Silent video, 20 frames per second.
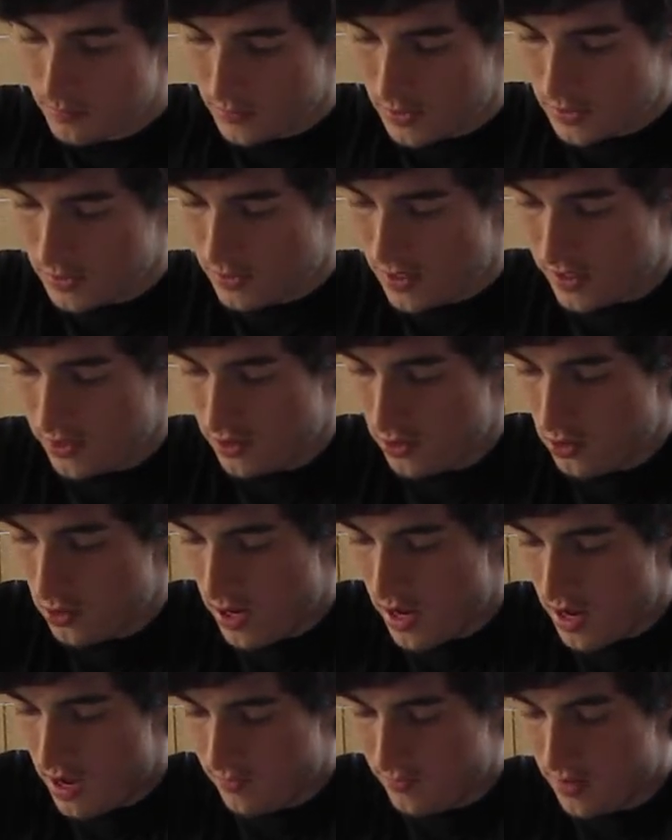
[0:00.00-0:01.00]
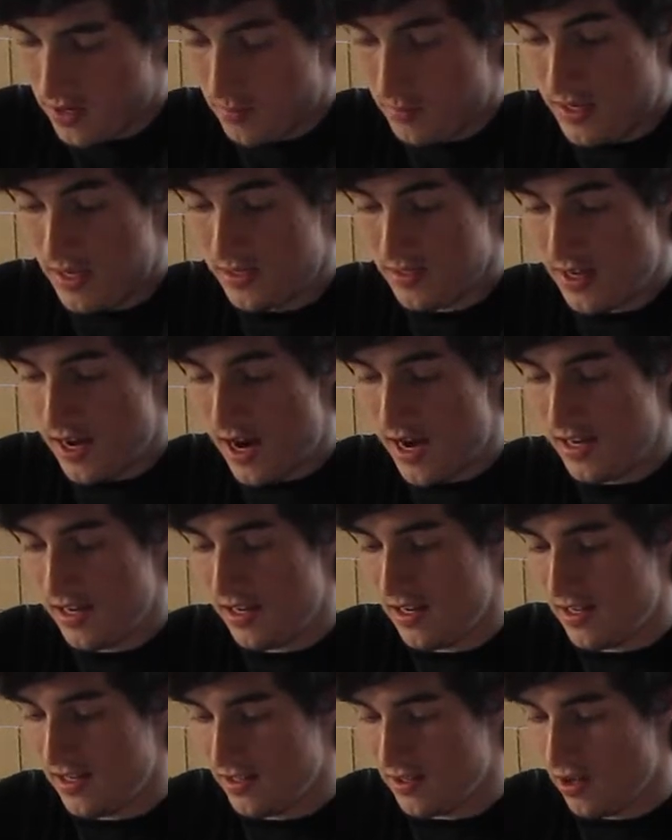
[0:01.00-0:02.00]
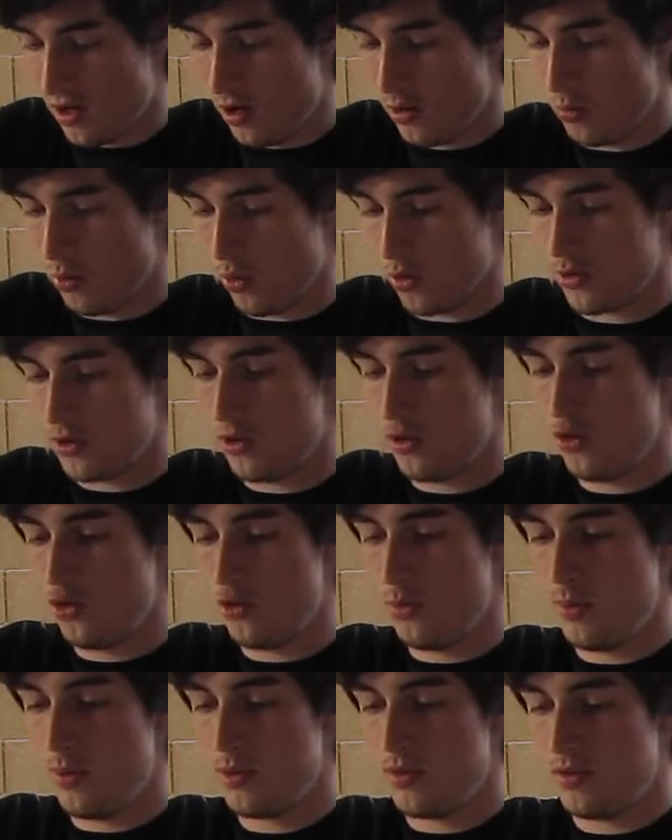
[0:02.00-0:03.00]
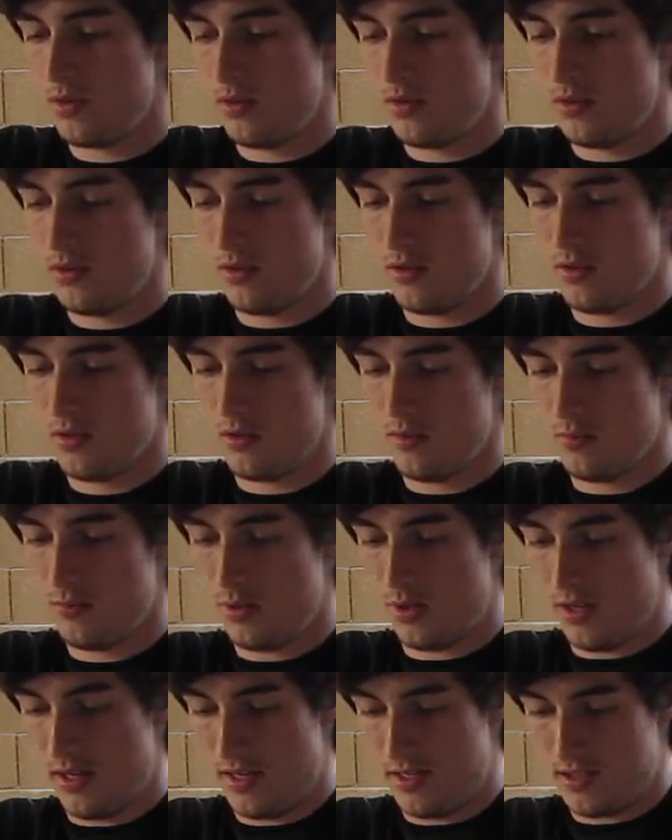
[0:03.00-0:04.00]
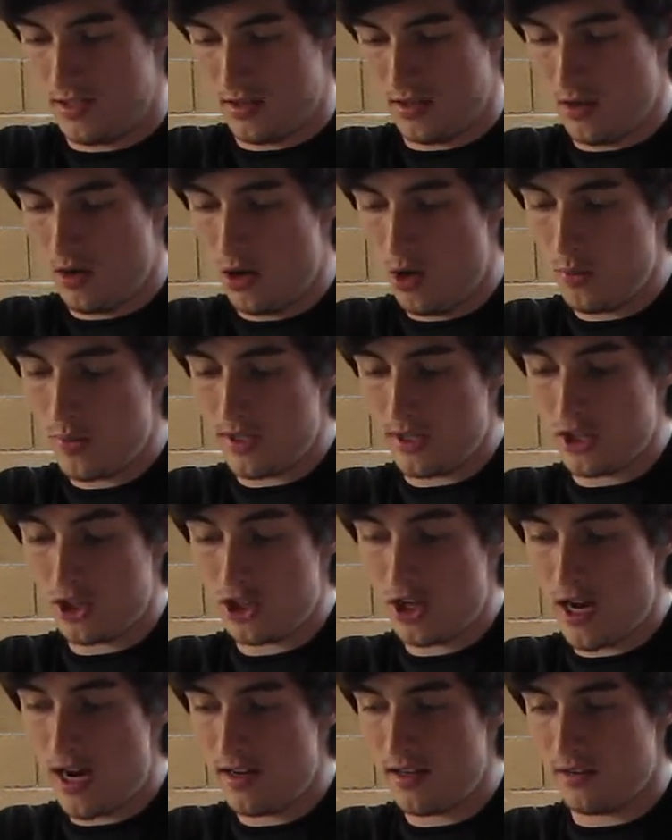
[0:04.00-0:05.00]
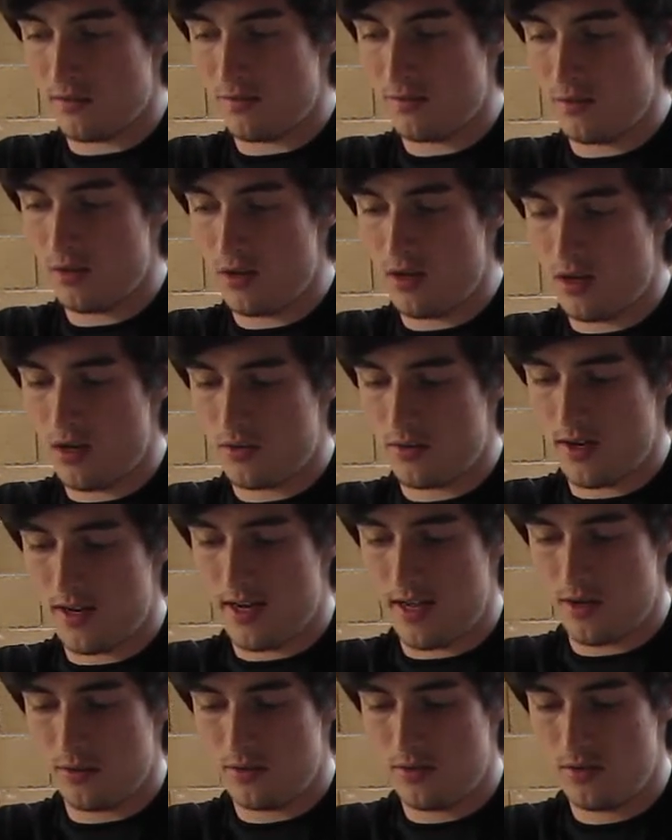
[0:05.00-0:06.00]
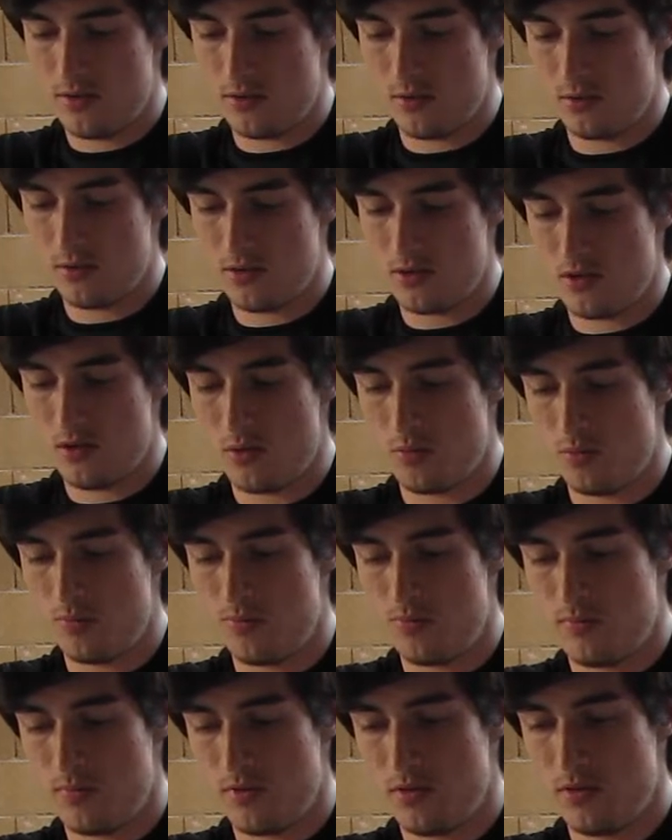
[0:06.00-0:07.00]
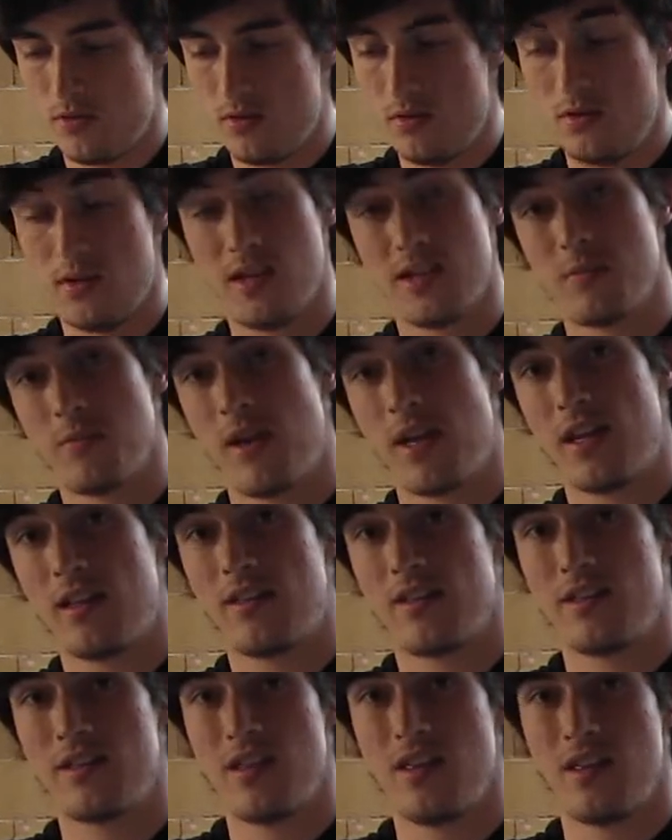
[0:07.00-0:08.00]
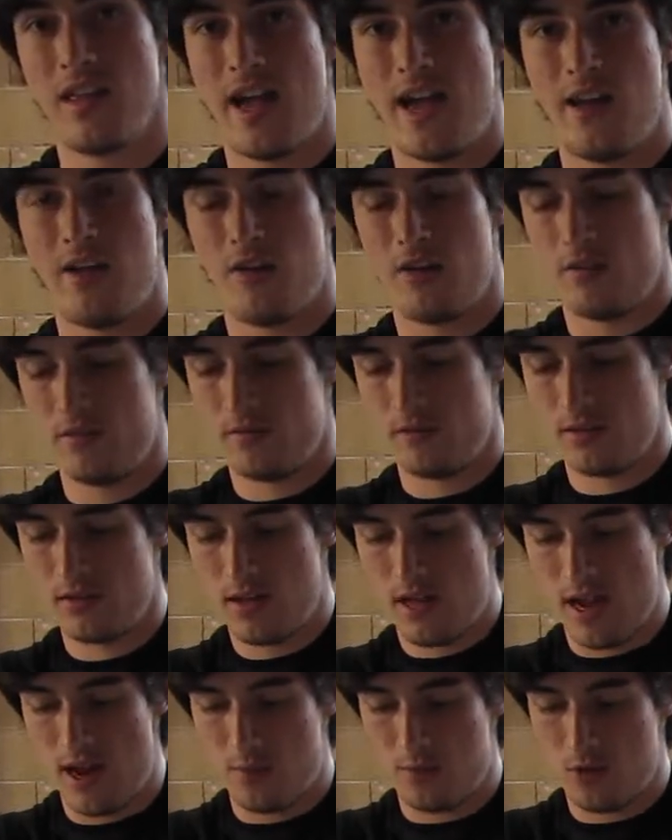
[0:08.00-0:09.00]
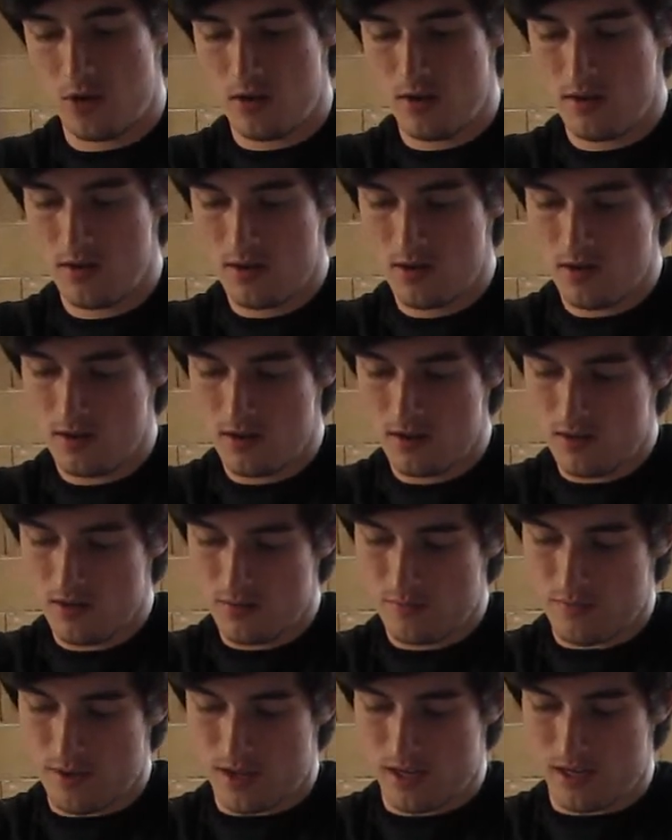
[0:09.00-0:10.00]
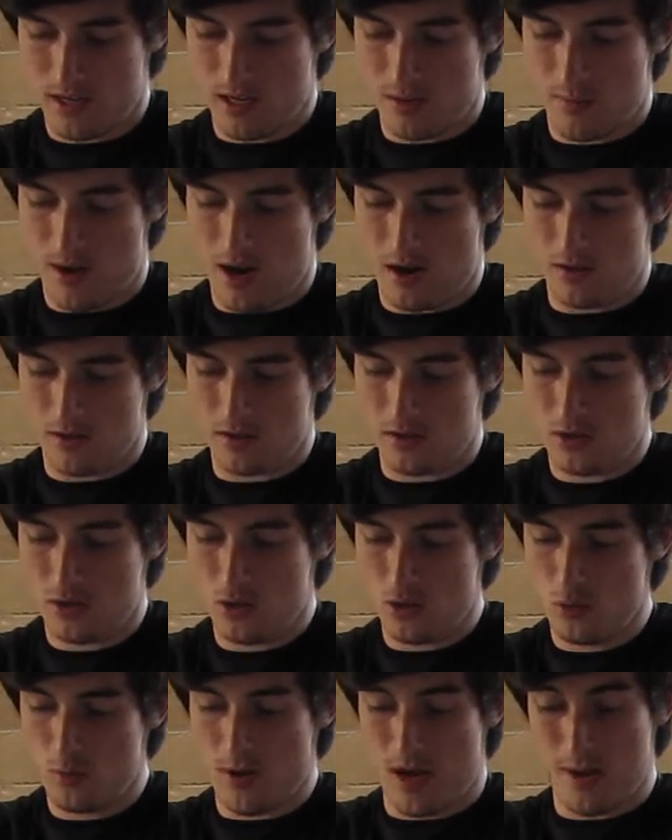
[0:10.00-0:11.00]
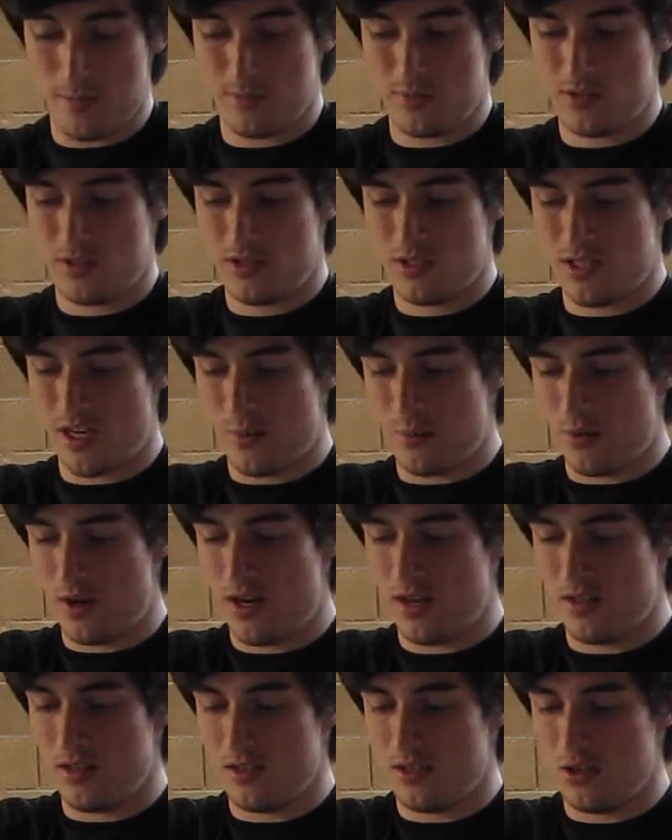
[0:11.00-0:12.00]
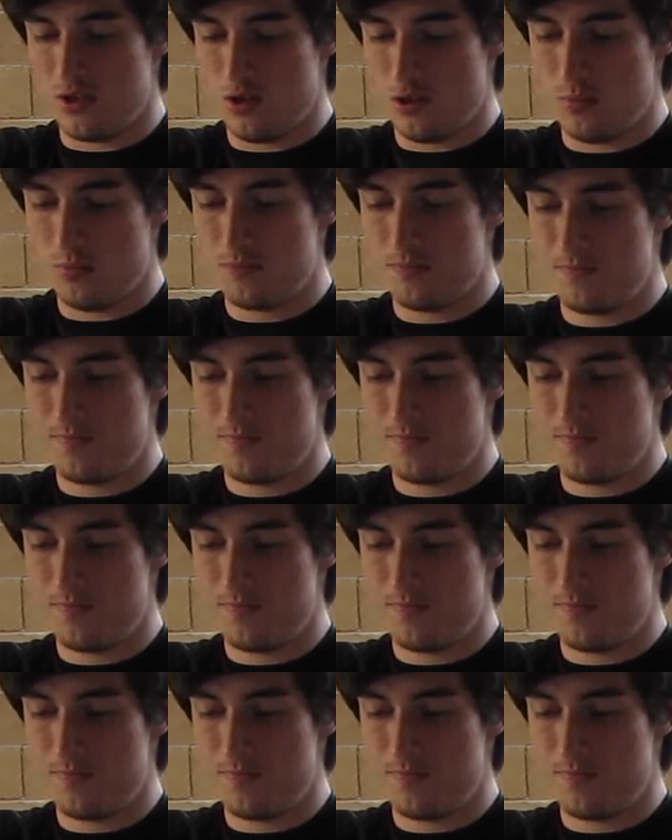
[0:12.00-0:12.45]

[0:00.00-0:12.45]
Because I do have him, he is hiding in his cardboard tube, but his, oh, he's shedding full on right now too, so you guys might get to see that on camera if I can get him out of the tube. I'm separating the tube